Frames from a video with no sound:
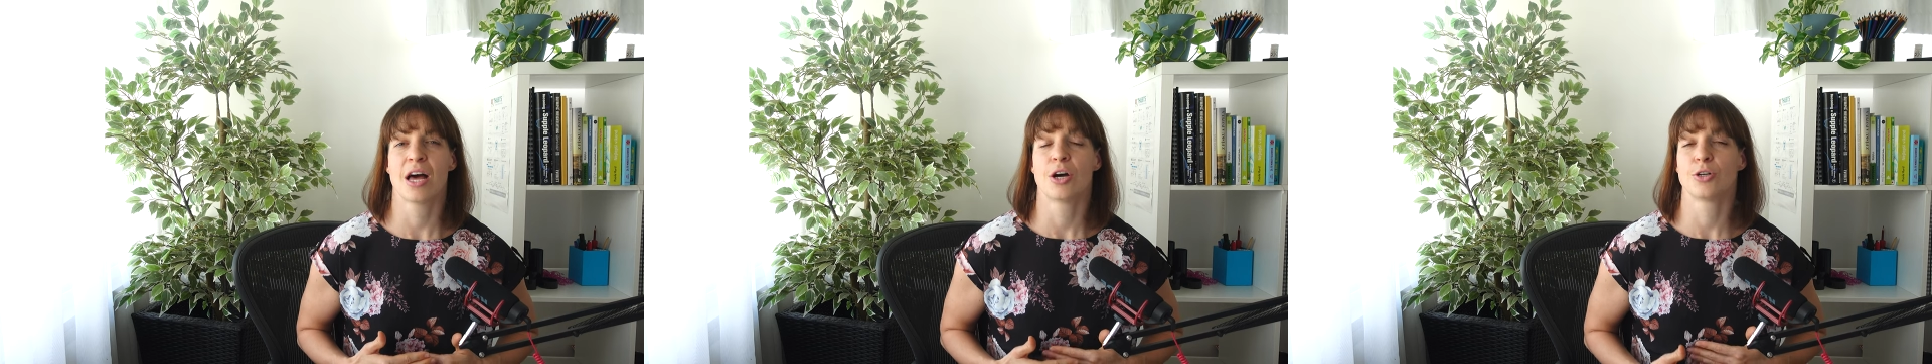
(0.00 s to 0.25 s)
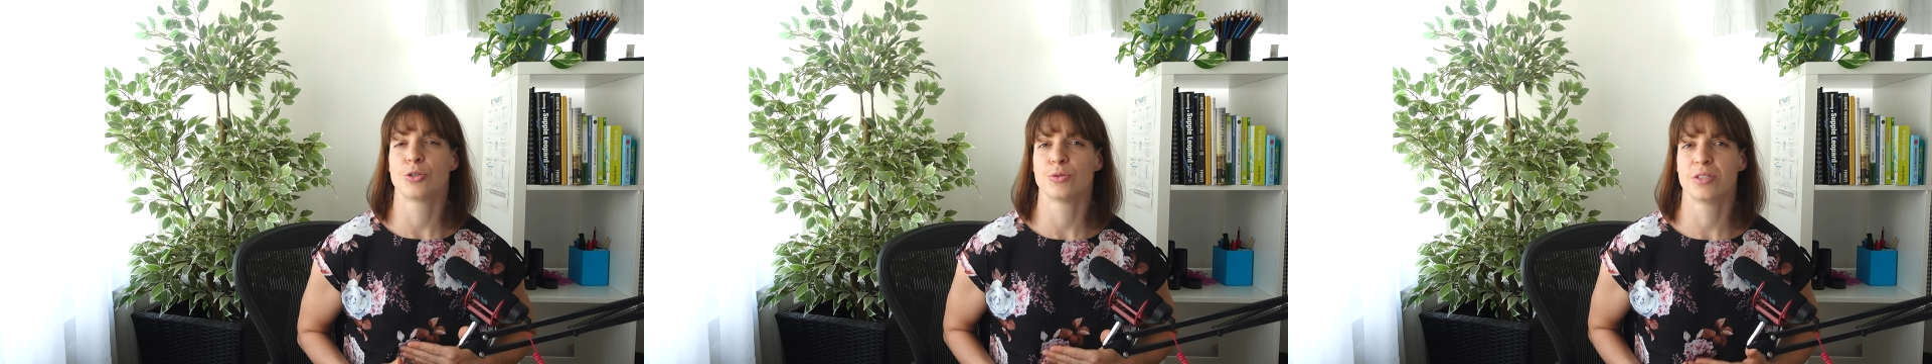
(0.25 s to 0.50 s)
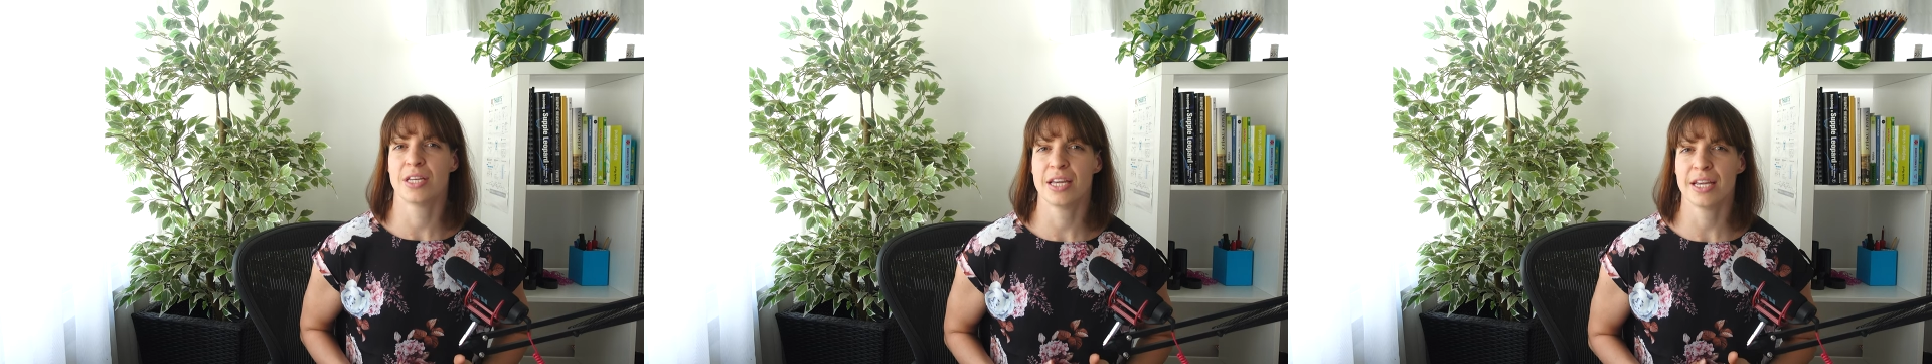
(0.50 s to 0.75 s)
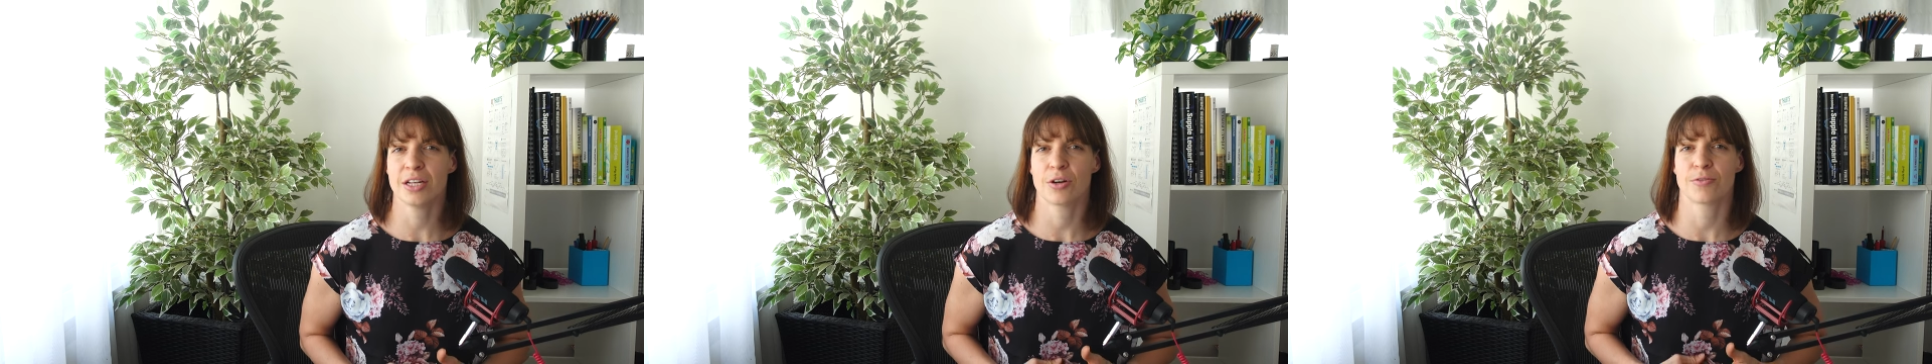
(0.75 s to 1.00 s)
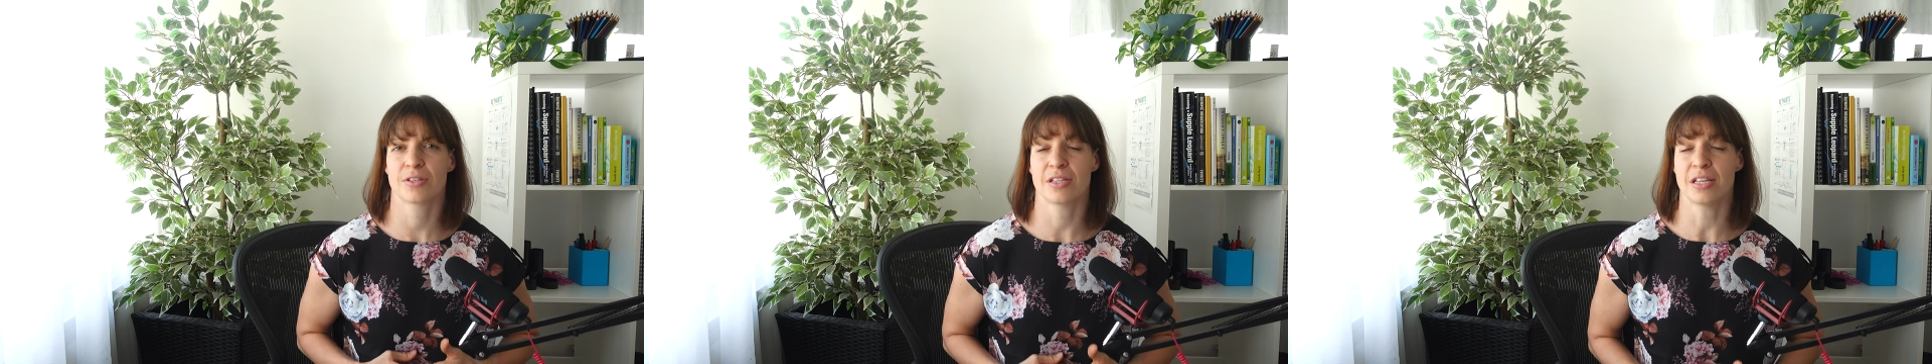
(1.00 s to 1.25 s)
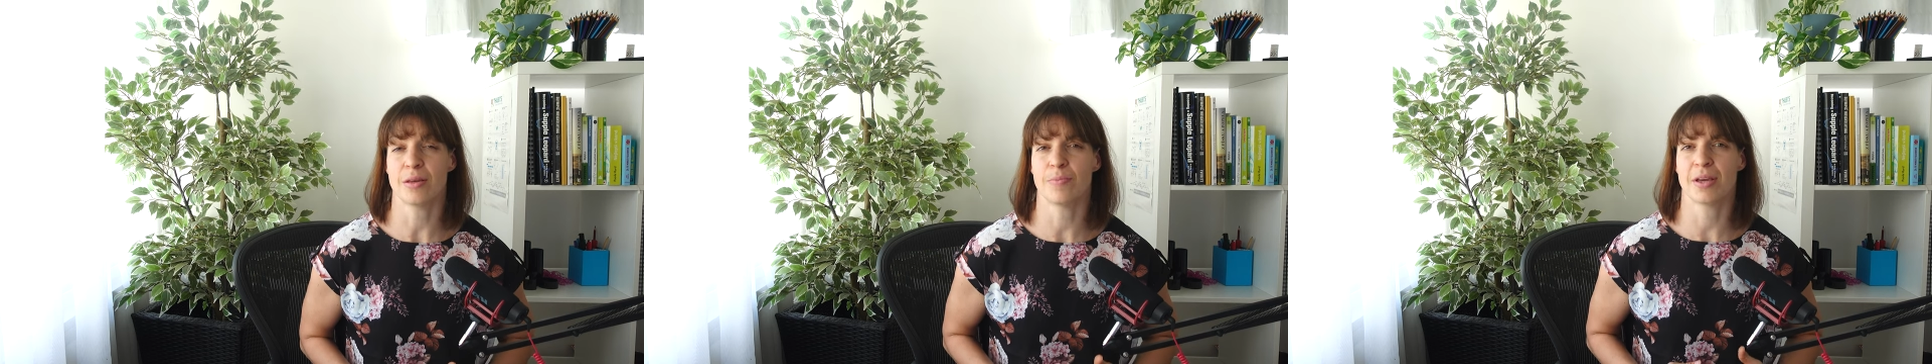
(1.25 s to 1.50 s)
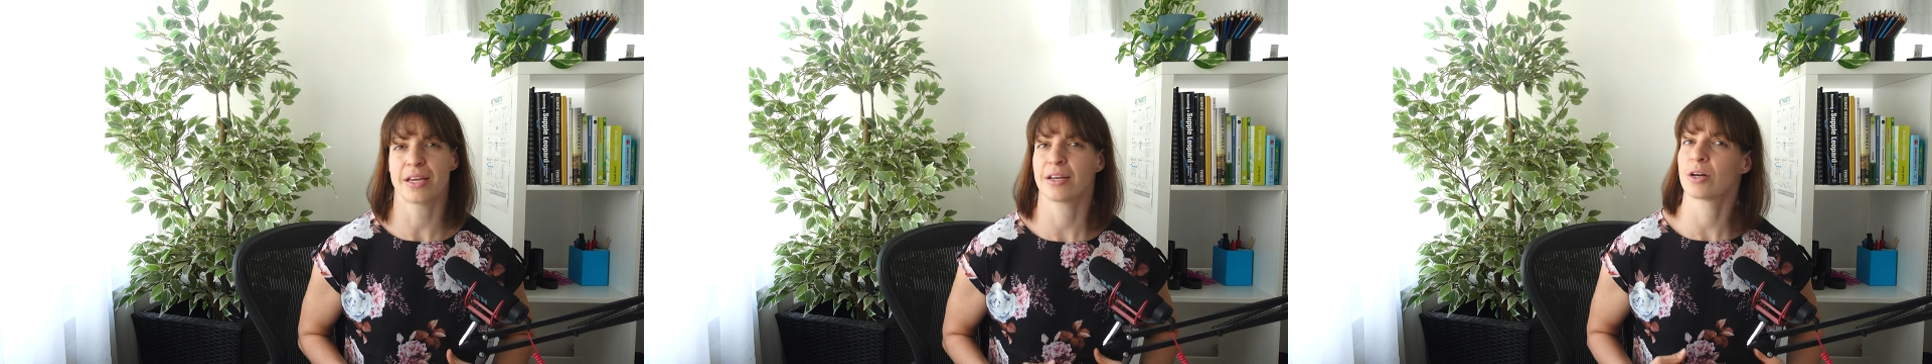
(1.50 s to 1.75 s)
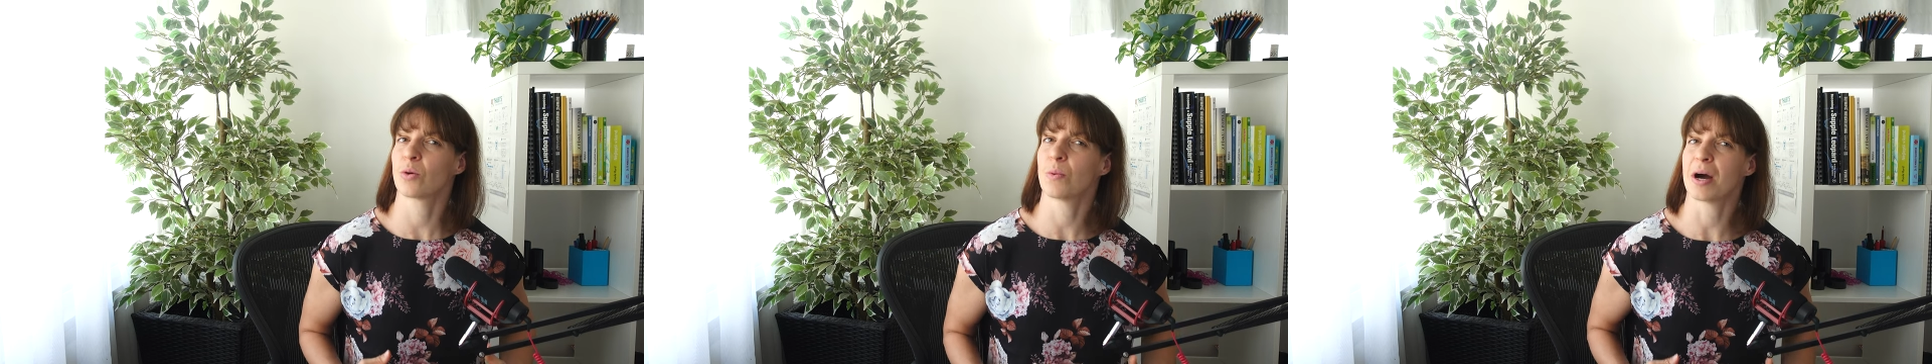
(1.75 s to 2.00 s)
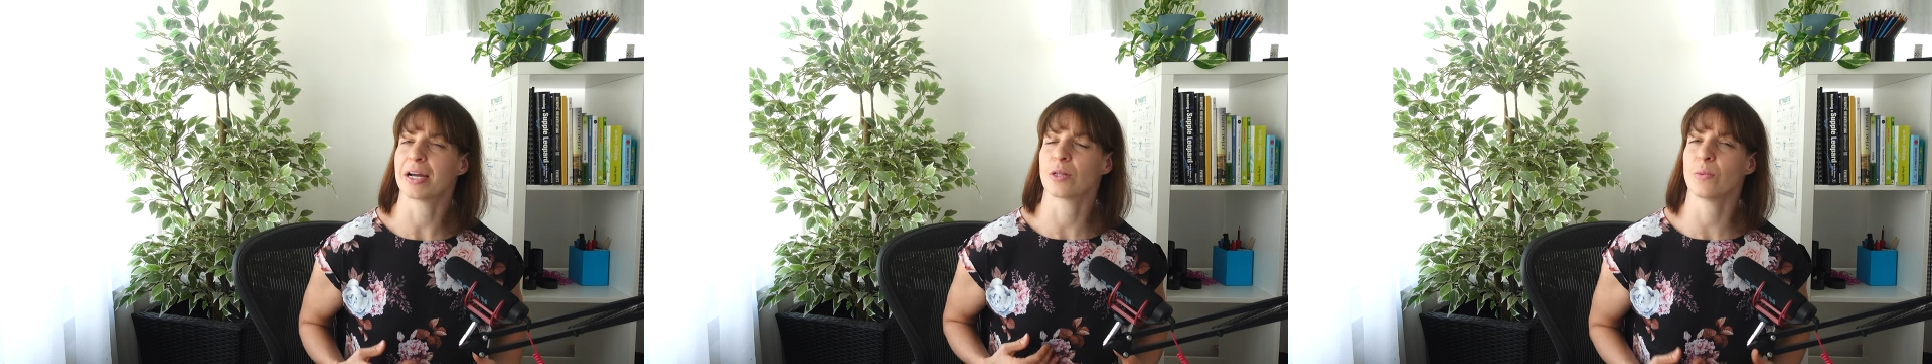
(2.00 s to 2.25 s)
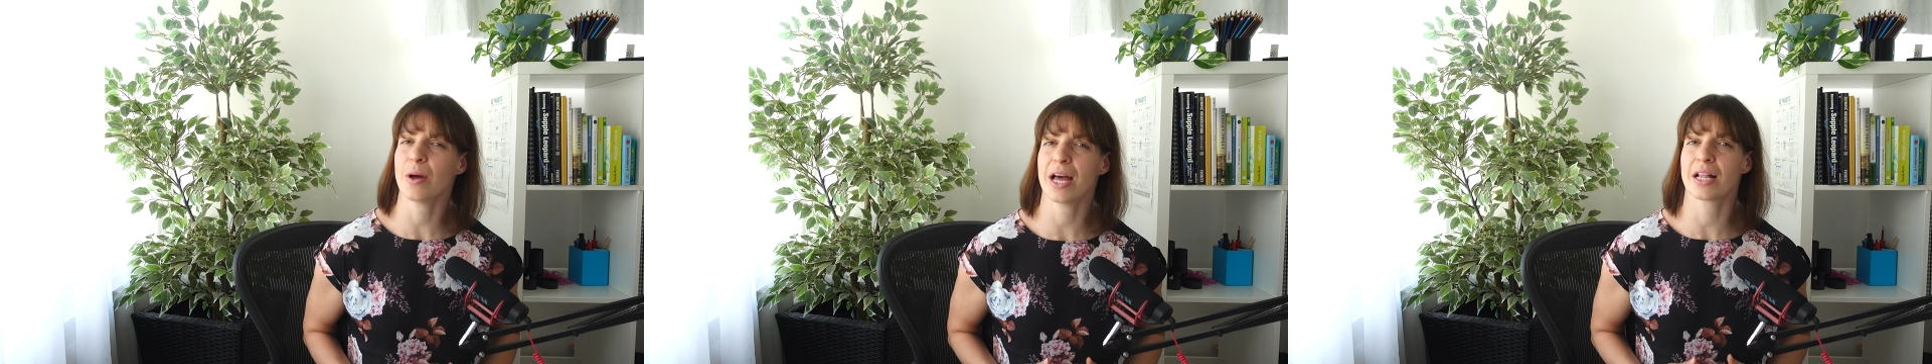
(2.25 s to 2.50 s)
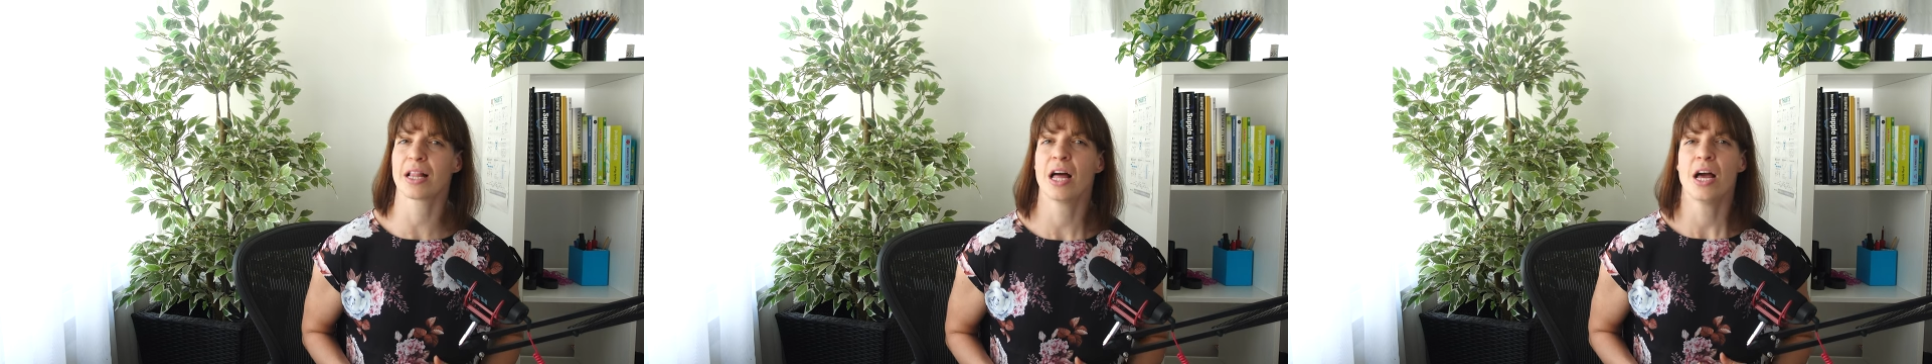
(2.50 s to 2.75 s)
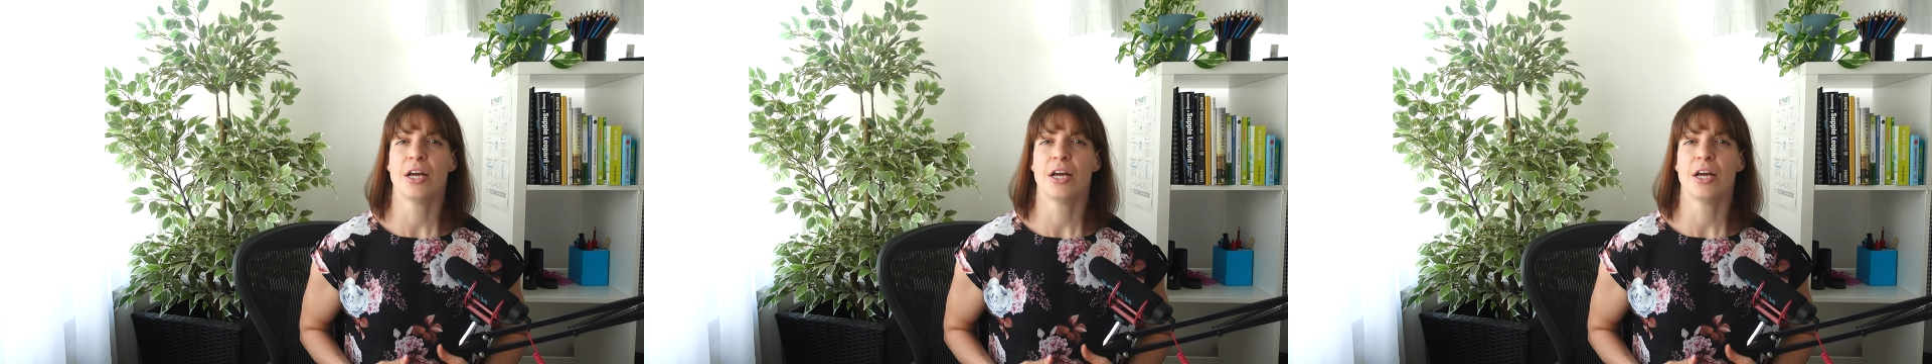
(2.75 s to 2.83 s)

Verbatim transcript: routine of sleeping quite well,